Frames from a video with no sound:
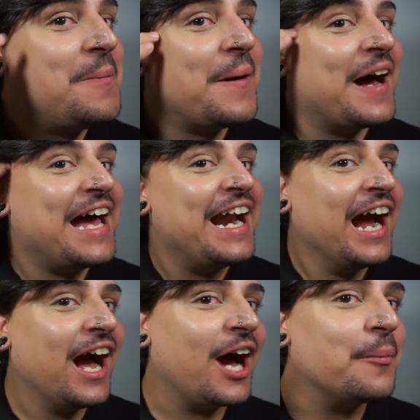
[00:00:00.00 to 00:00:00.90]
But
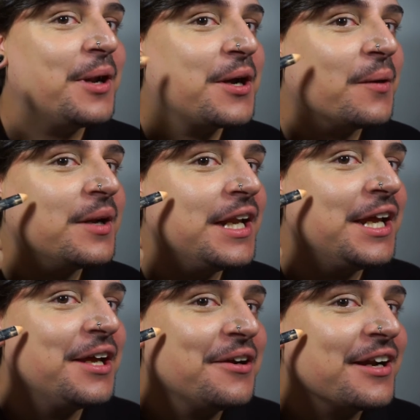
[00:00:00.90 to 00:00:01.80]
I'm going to go in
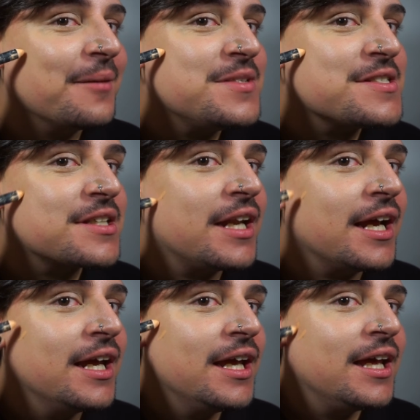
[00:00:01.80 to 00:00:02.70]
here and I'm just going to,